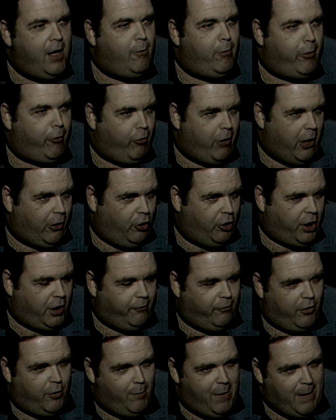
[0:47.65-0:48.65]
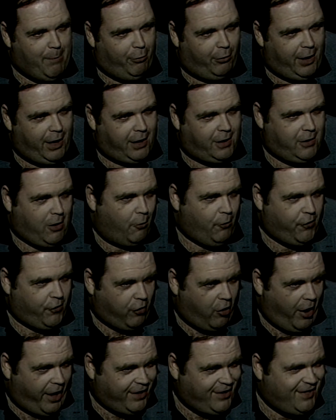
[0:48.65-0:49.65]
We were out looking for the Maple Lake Ghost
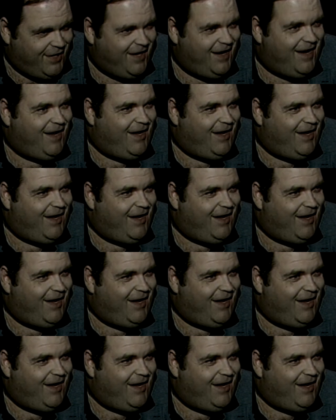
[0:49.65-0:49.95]
Light,